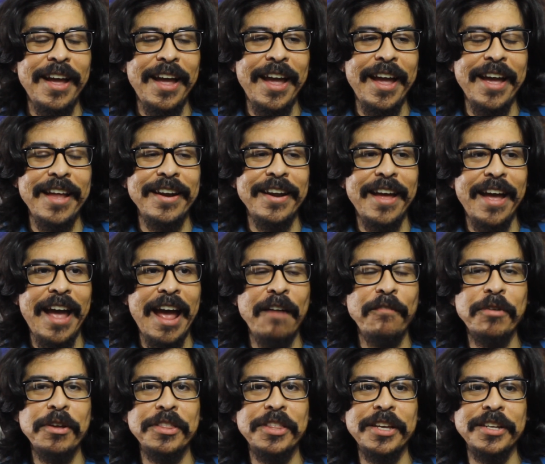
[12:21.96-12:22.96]
and
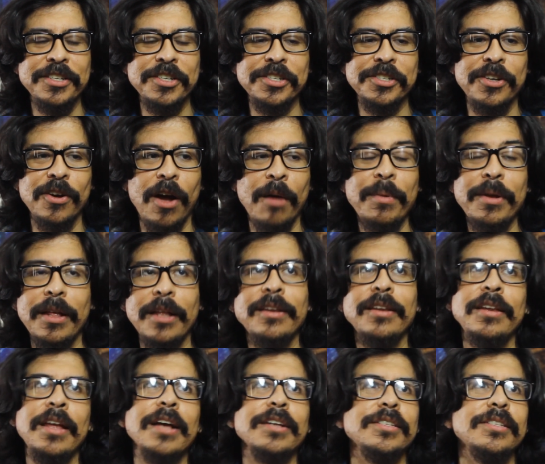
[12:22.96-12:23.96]
everything just
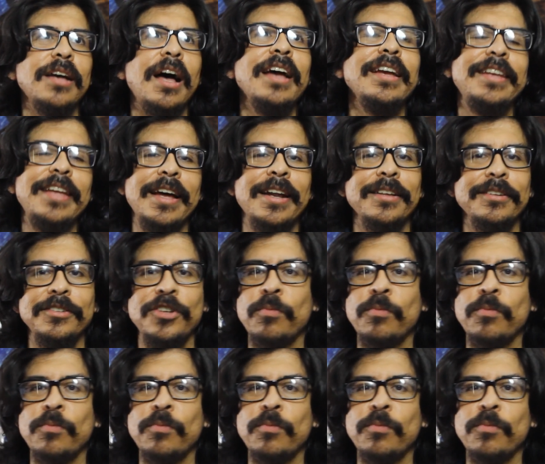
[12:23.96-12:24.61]
and yes, I get it.